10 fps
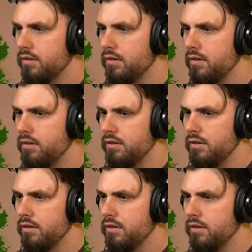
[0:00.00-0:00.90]

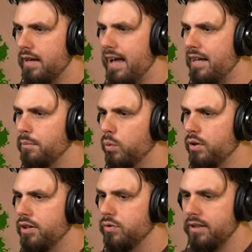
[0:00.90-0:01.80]
Uh, add
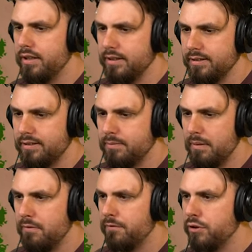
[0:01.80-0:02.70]
more ingredients.
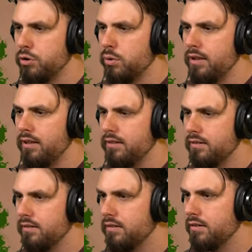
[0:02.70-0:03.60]
Maybe fish oil?
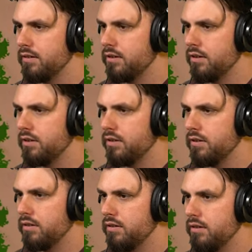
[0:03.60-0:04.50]

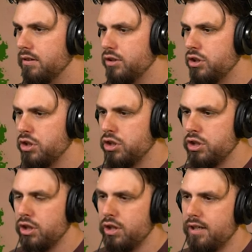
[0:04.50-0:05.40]

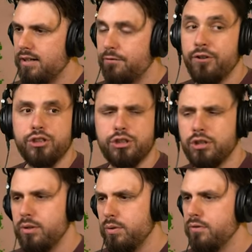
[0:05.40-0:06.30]
Sure. Fish
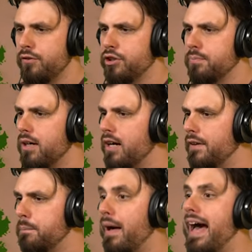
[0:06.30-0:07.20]
stew? Fish
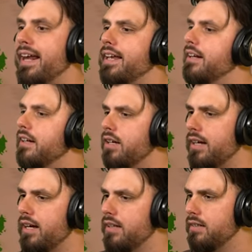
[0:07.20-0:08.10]
broth? Patty.
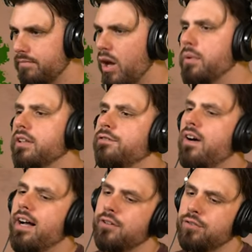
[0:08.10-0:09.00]
Okay. I mean, the
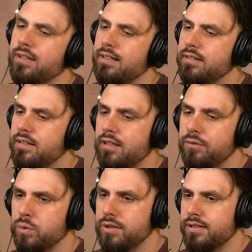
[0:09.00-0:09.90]
fire for that. Okay,
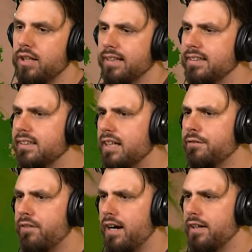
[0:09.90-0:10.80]
of course. Uh, let's get a
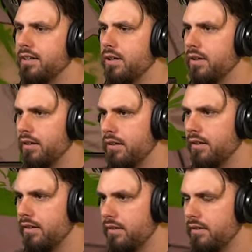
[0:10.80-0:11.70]
fire going in here.